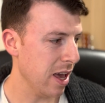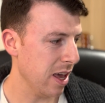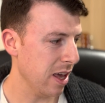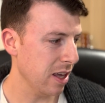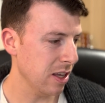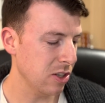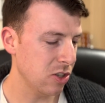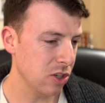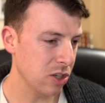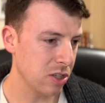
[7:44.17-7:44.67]

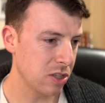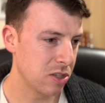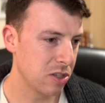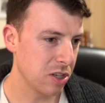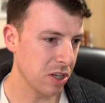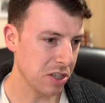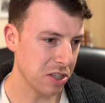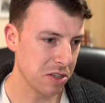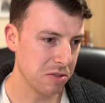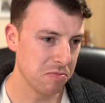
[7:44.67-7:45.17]
just
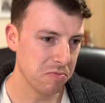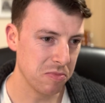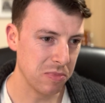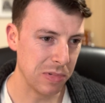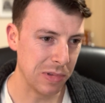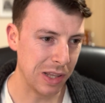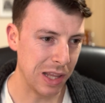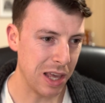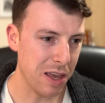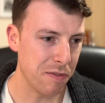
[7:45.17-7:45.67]
doesn't
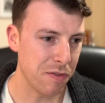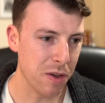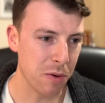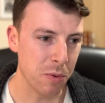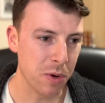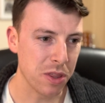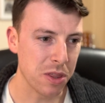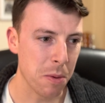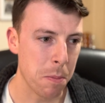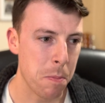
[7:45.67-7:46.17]
leave you
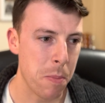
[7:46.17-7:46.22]
with the